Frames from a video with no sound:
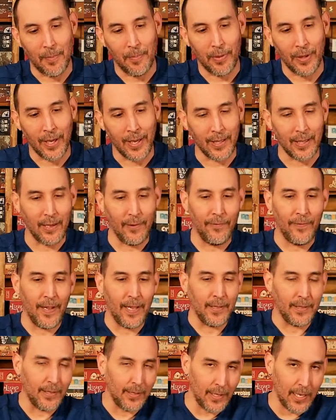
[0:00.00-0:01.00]
playing
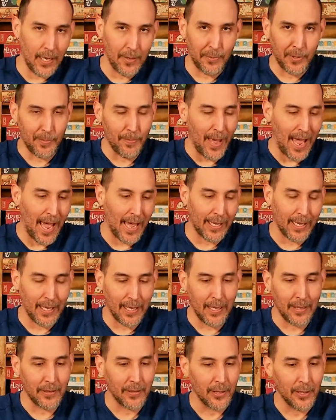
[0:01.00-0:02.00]
defense and keeps back
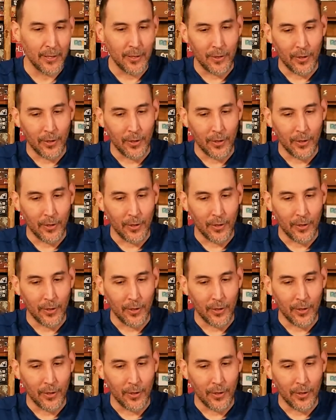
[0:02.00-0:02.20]
in,